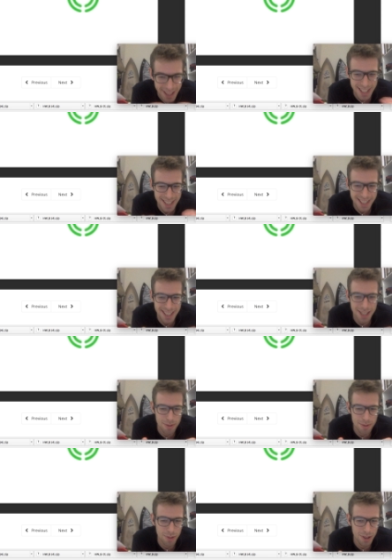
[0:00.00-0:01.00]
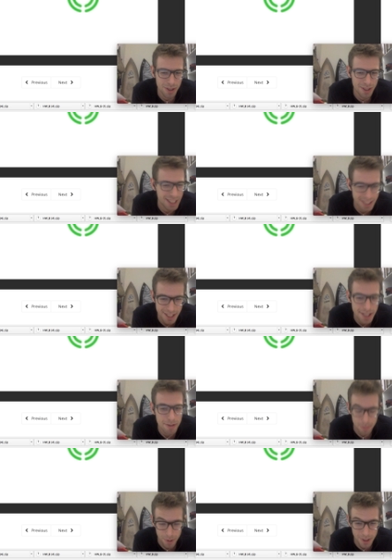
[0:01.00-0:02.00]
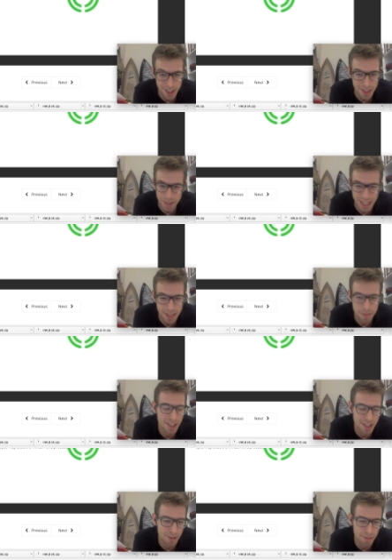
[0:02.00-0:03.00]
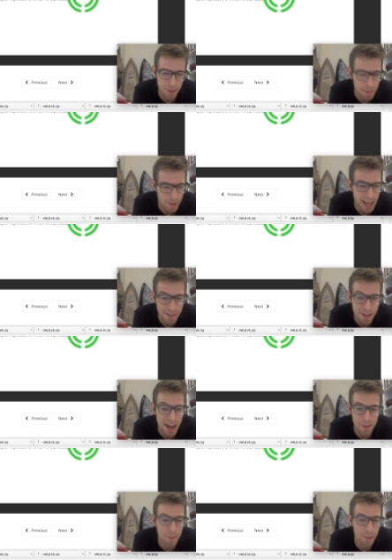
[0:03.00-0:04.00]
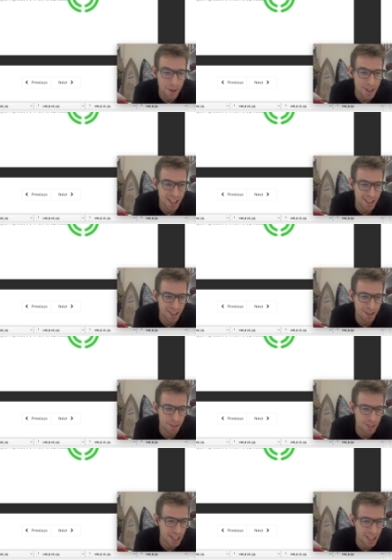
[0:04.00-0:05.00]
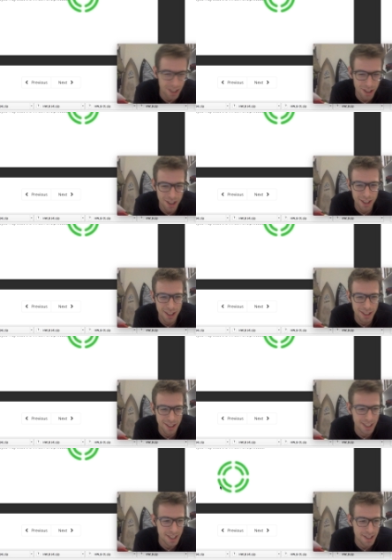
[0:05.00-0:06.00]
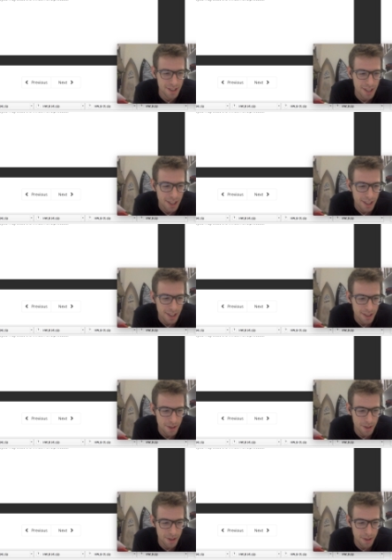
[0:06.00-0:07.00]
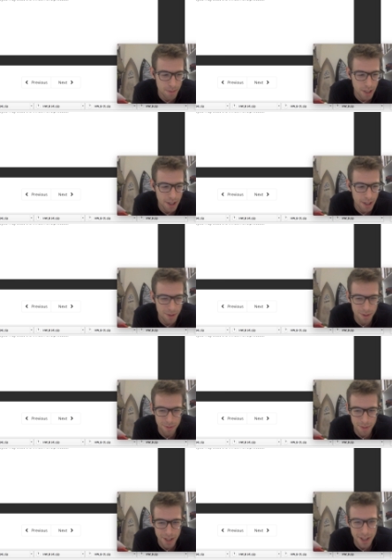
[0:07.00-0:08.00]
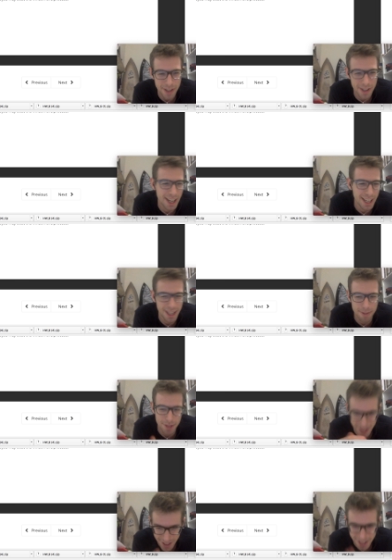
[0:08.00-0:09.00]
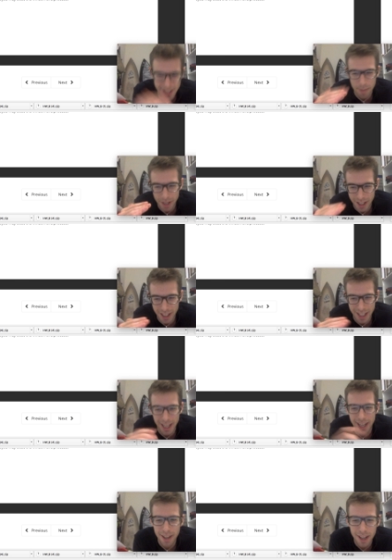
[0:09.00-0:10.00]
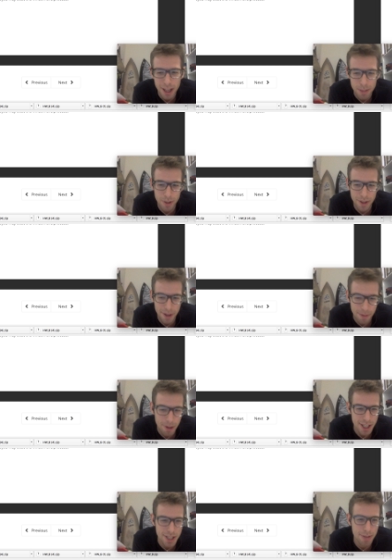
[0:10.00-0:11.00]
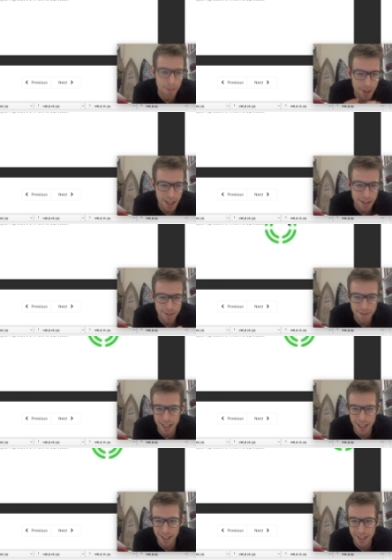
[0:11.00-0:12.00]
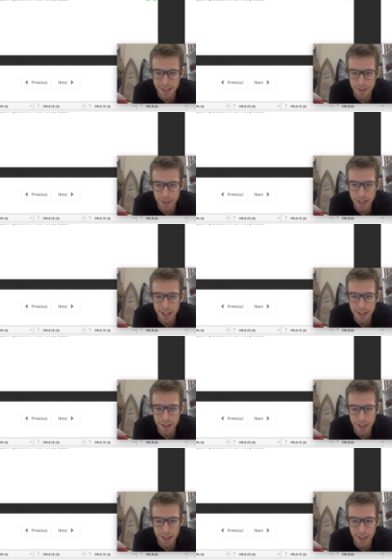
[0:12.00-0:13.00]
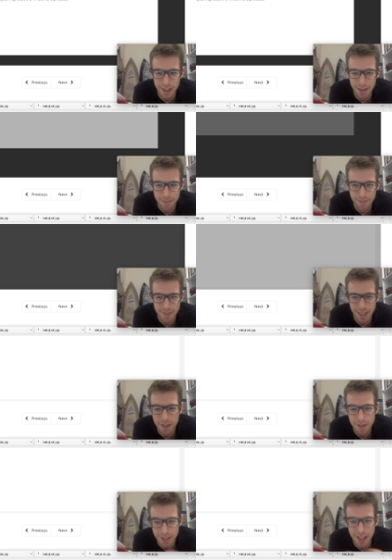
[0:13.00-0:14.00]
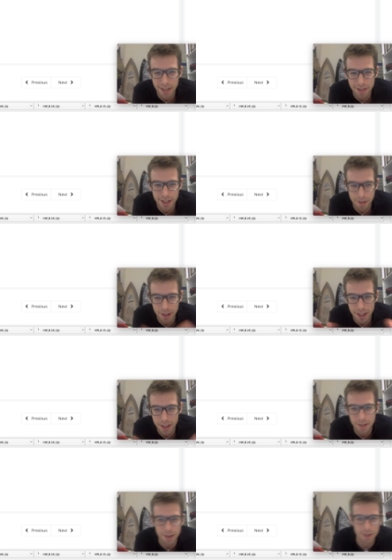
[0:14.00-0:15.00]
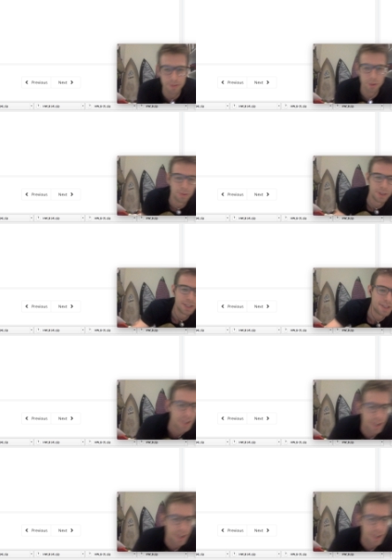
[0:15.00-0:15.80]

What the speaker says: this will get 0 points, but that's because, remember, I have not worked on the homework at all. I just took the blank one from here and I'm just zipping it again. But if you actually work on the file and submit it and you did everything correctly, you'll get full points.